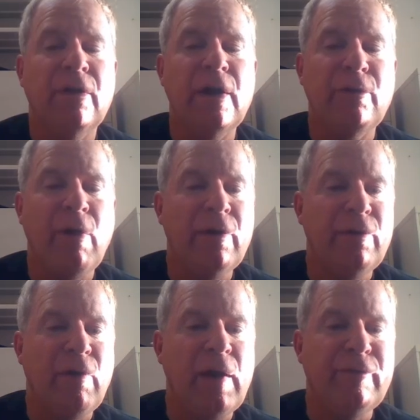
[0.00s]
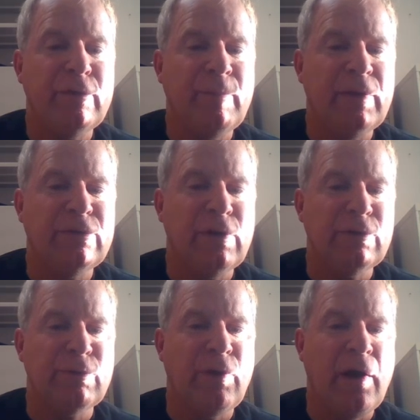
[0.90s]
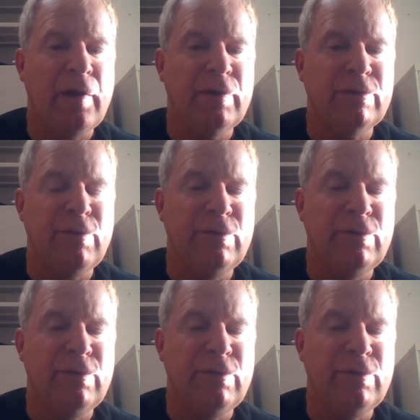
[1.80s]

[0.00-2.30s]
Later on in life, as my children are honest